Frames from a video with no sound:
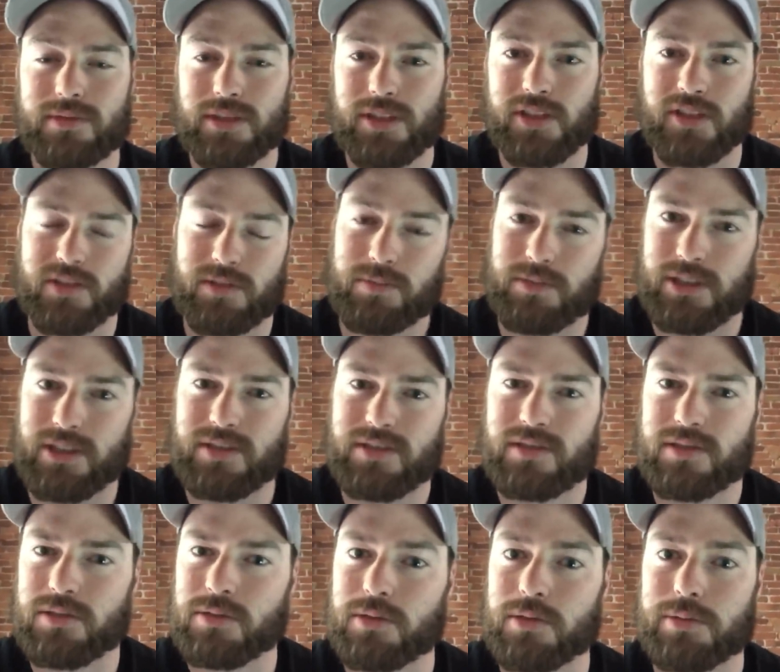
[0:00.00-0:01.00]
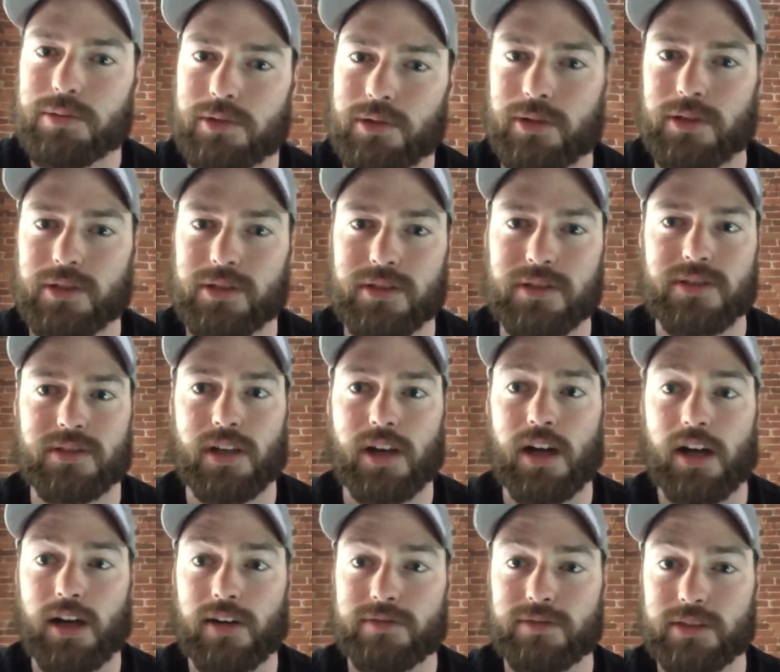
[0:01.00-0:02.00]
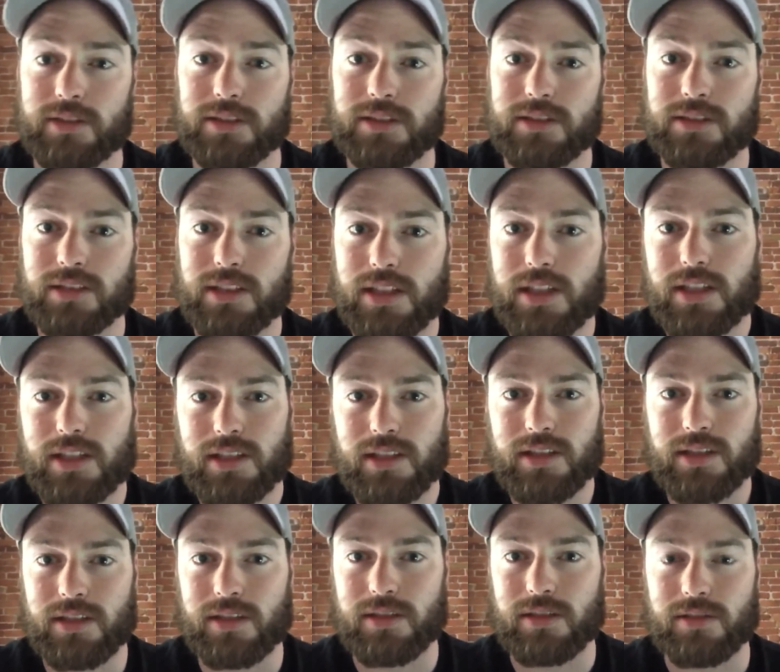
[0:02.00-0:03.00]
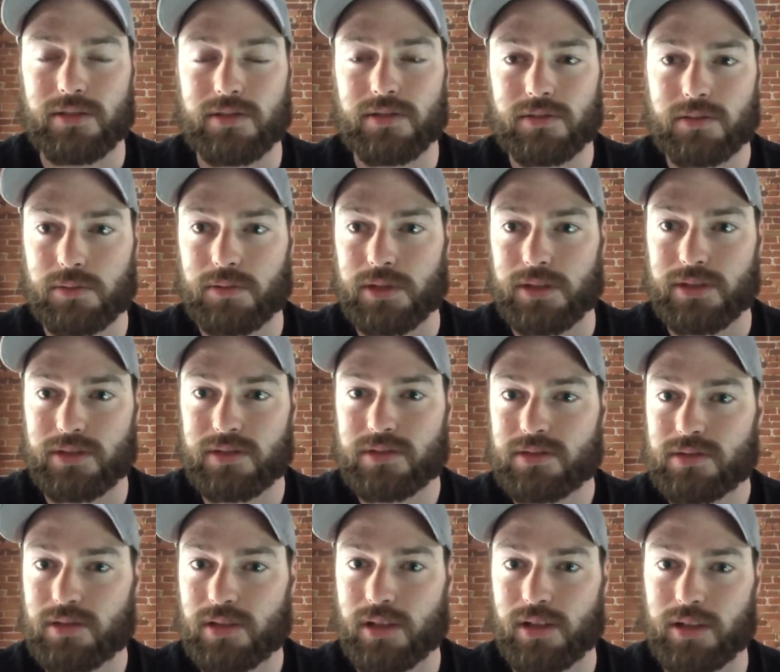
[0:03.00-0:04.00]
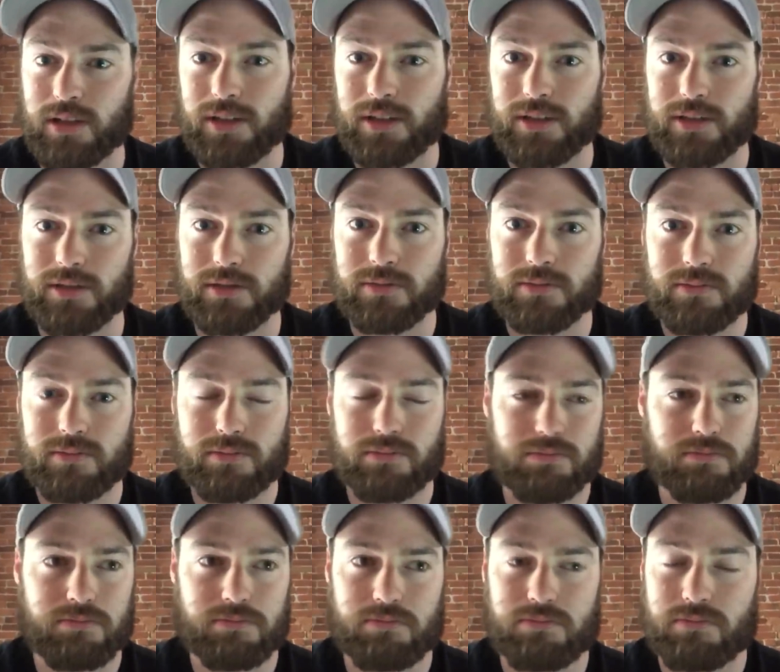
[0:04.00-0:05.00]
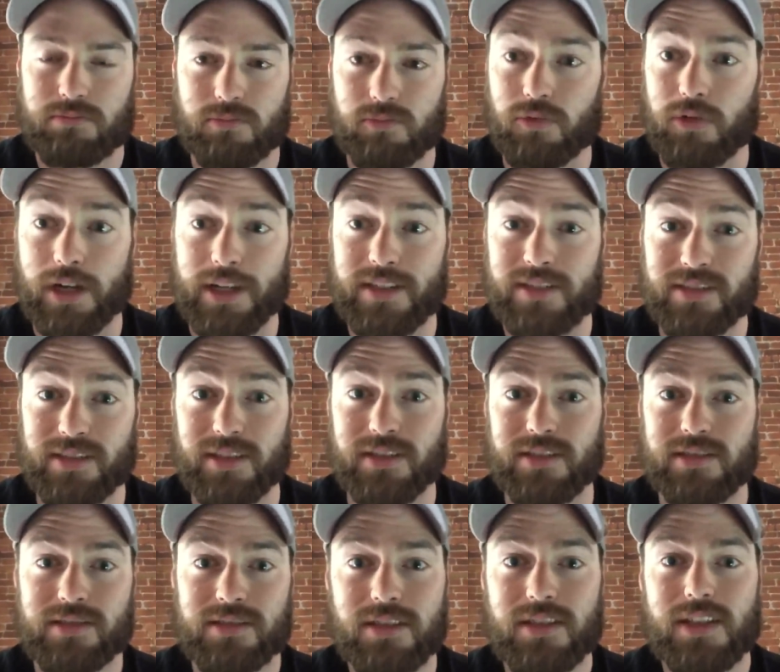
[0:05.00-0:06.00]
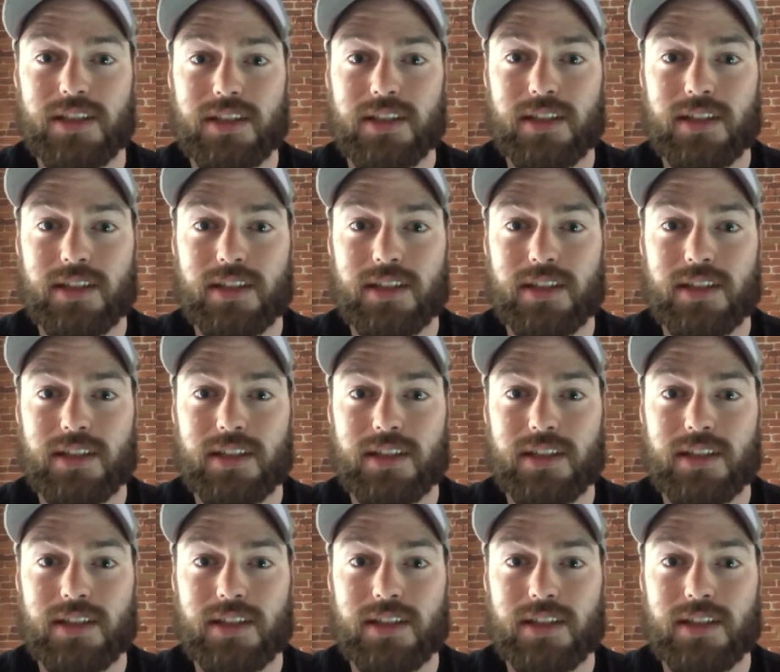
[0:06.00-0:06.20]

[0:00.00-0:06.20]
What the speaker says: He speaks to reporters awfully. His tweets are racist.